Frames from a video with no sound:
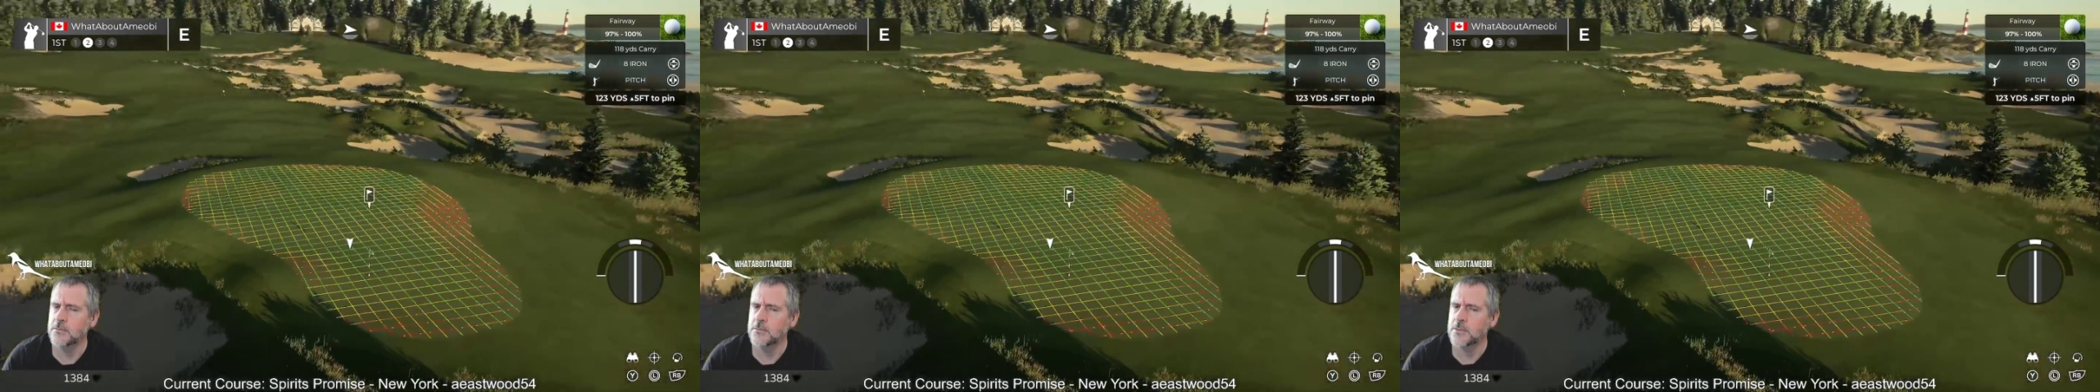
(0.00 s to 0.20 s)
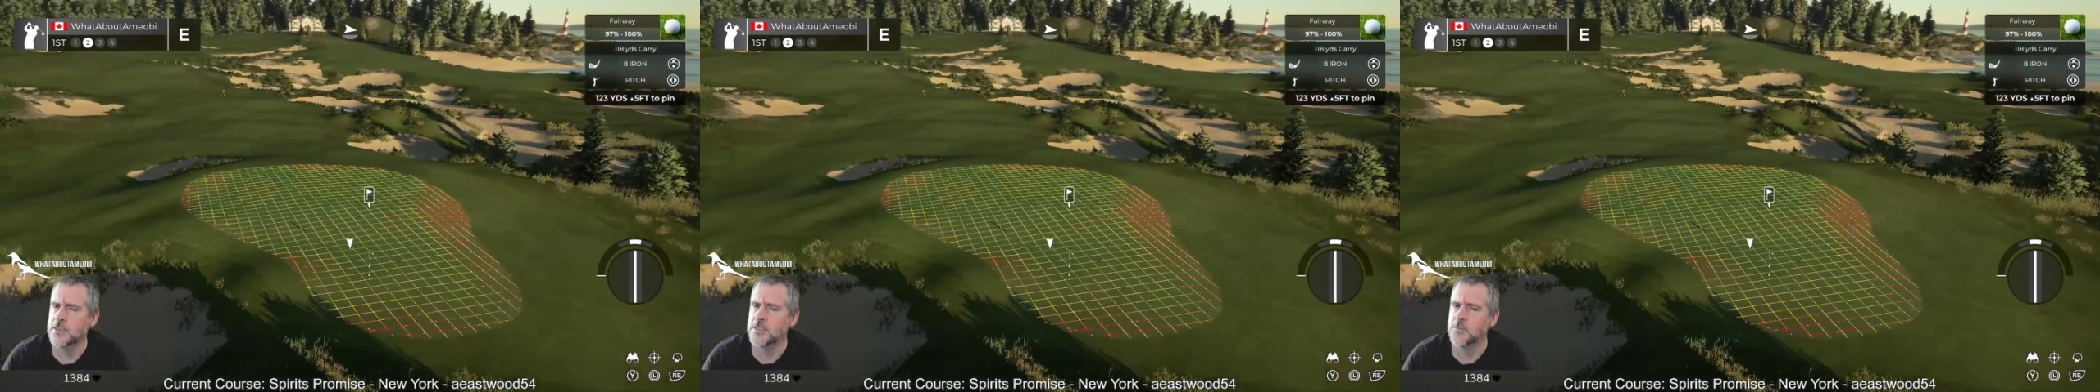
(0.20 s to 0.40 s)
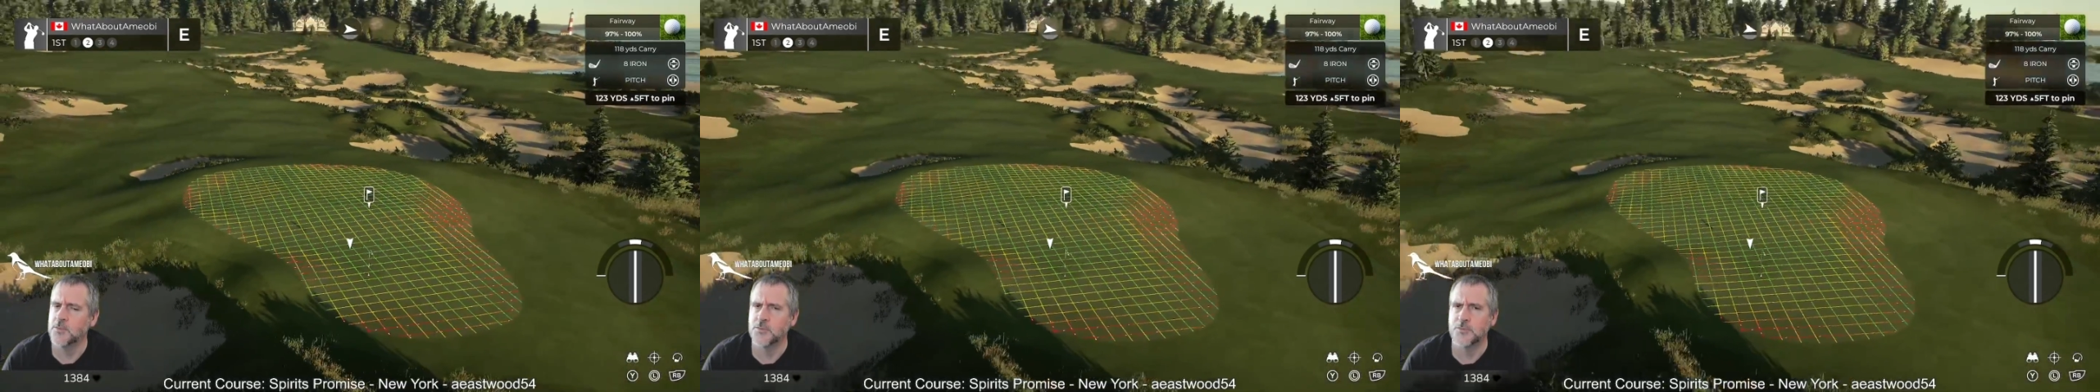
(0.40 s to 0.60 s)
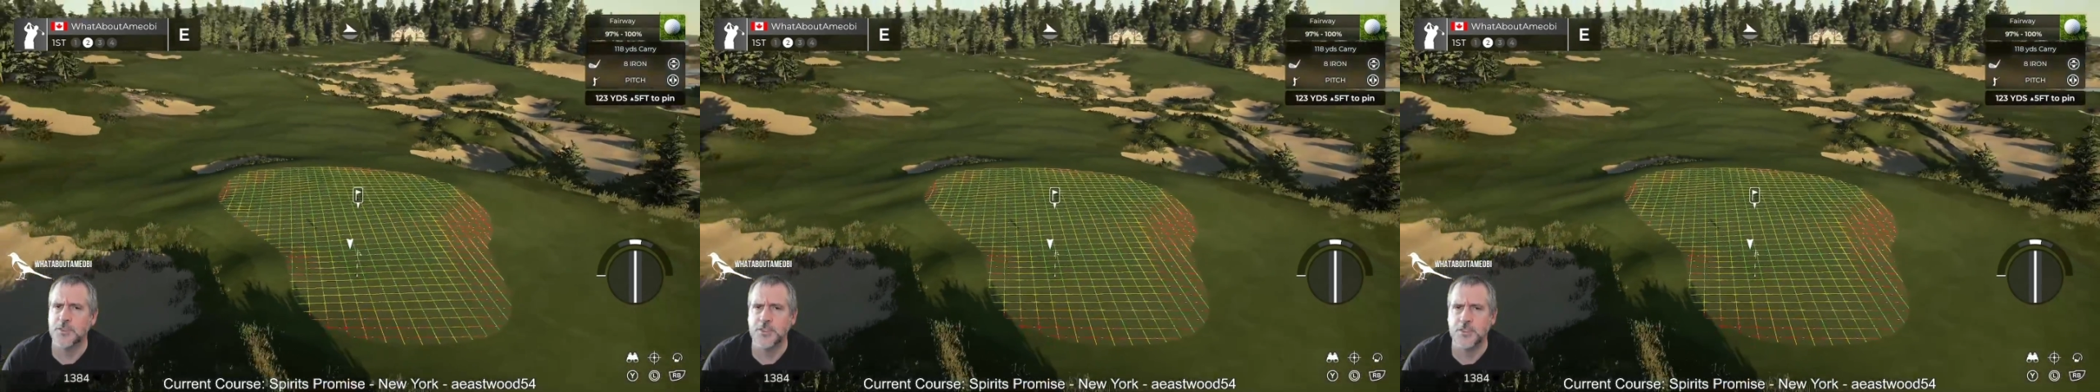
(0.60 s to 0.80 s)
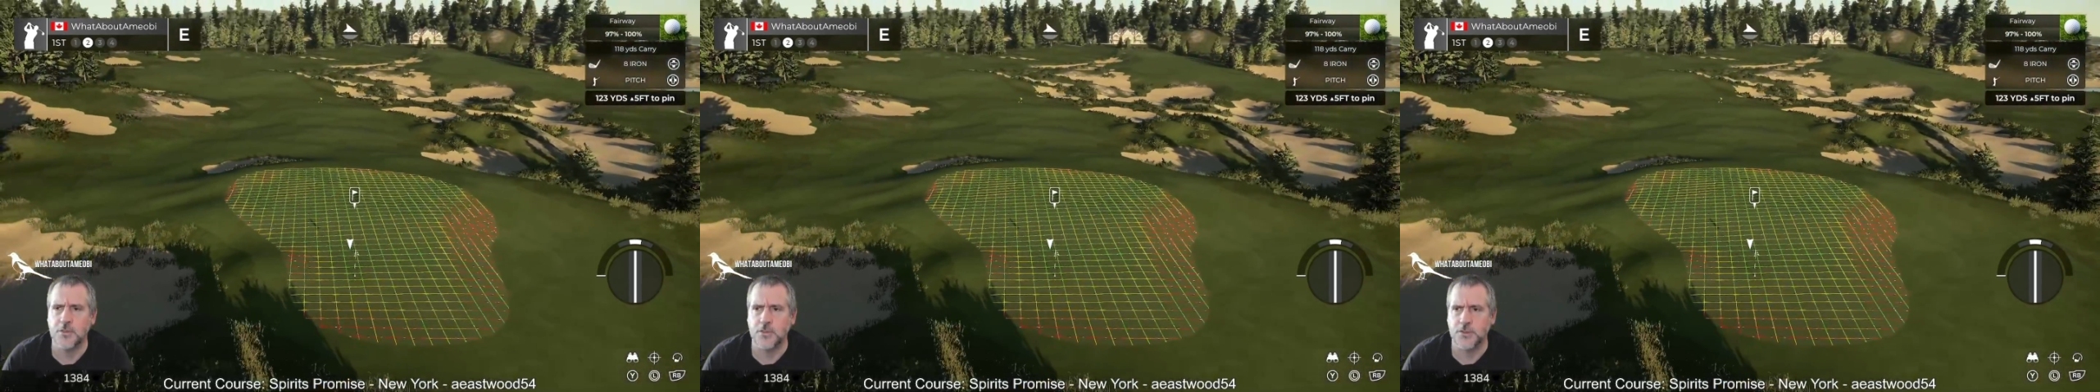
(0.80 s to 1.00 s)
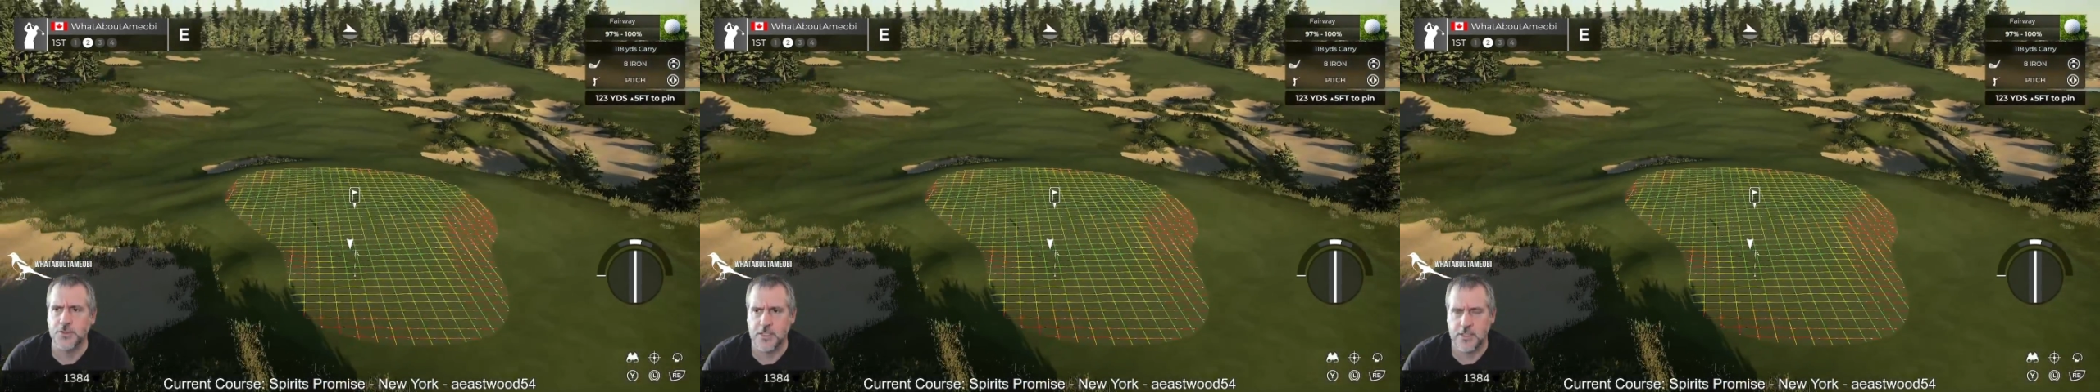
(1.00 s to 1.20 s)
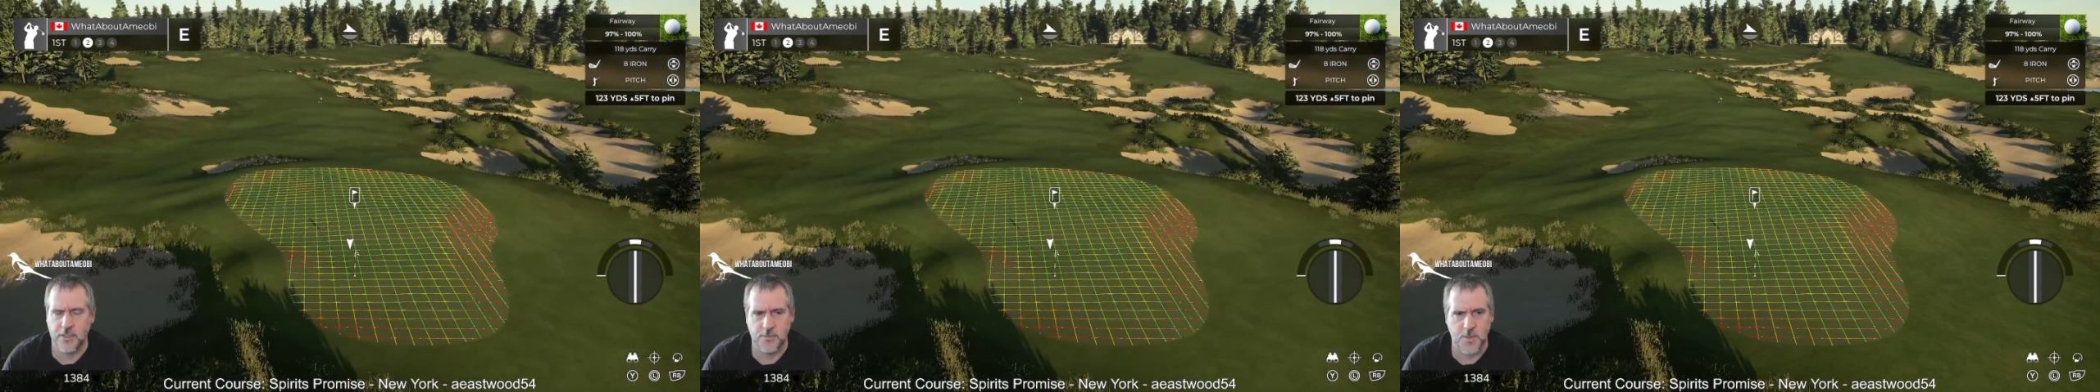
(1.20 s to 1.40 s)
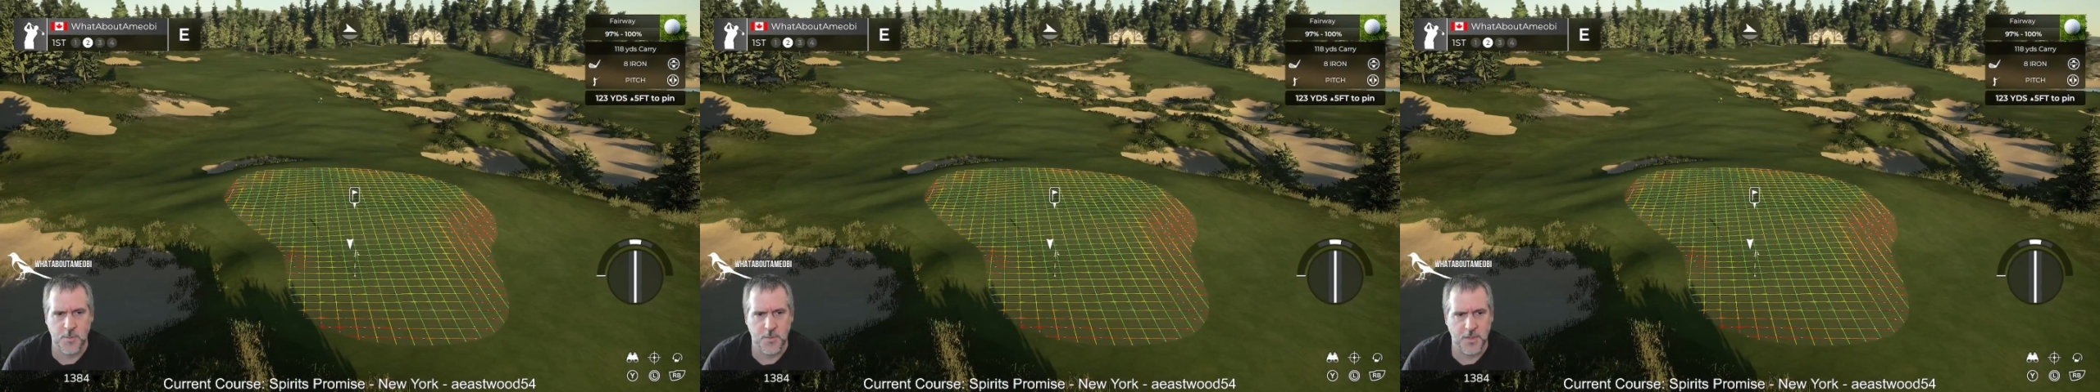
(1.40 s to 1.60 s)
That's the most recent course I can
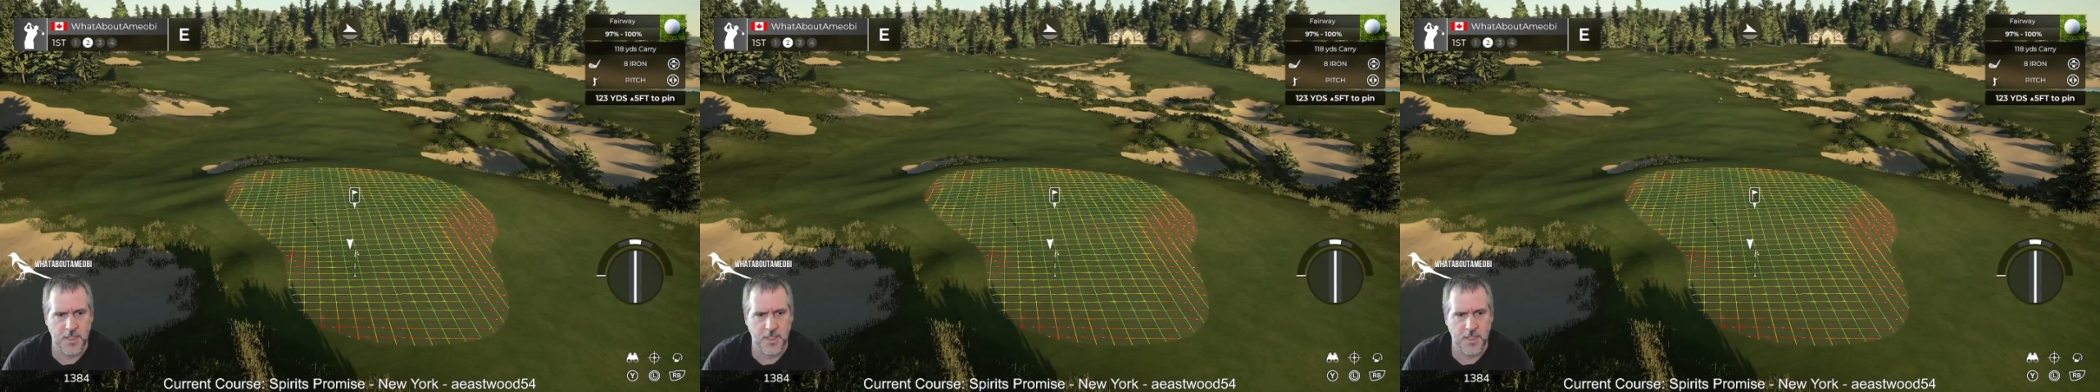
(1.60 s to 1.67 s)
remember